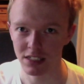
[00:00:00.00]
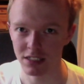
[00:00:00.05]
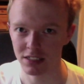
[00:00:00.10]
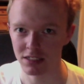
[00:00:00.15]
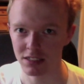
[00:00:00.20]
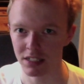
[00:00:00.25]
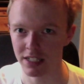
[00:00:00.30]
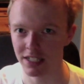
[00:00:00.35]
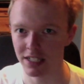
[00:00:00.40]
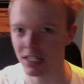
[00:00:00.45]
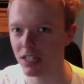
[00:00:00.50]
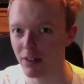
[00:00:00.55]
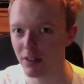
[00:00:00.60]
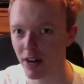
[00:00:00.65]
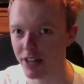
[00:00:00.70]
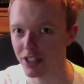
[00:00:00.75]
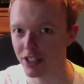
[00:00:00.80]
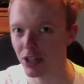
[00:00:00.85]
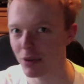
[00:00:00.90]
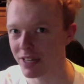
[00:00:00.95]
It's like, oh,
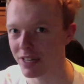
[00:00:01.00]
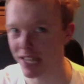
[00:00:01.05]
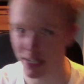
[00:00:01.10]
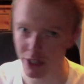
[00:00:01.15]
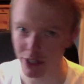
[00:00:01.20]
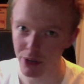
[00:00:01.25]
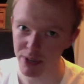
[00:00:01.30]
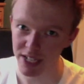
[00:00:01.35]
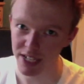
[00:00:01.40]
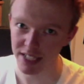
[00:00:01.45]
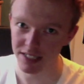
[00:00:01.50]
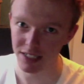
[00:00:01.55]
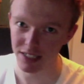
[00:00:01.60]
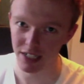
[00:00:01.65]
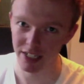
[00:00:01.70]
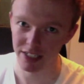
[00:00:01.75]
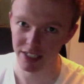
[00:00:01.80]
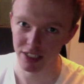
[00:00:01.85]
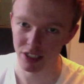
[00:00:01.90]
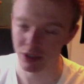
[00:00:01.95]
I know where that note is.
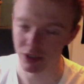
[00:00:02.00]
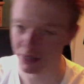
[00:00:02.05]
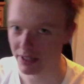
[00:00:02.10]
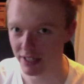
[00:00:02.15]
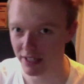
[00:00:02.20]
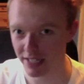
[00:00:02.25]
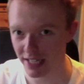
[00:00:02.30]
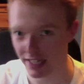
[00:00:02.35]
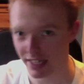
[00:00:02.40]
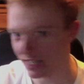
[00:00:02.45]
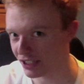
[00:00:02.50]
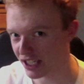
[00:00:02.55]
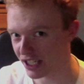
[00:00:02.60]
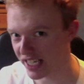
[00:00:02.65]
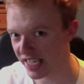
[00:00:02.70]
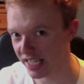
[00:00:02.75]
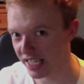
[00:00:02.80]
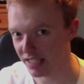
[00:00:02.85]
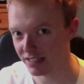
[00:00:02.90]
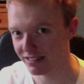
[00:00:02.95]
I know to go to get that
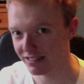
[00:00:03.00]
jiggy.